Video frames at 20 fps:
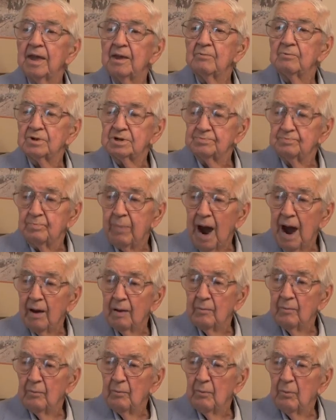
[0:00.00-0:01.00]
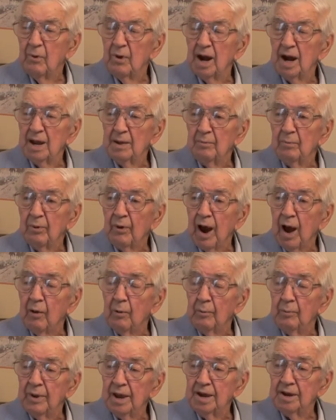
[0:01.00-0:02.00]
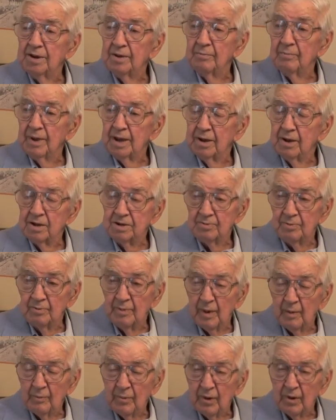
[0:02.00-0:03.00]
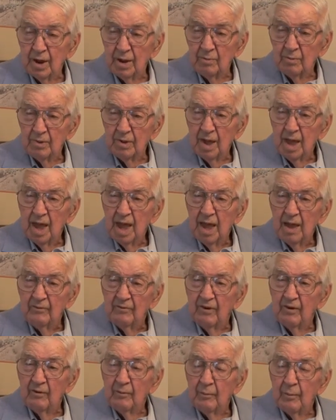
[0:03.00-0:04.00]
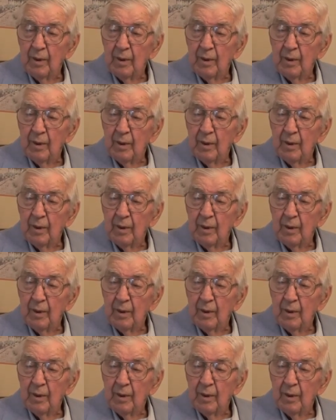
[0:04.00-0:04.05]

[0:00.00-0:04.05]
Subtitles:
He was really browbeaten because remember, for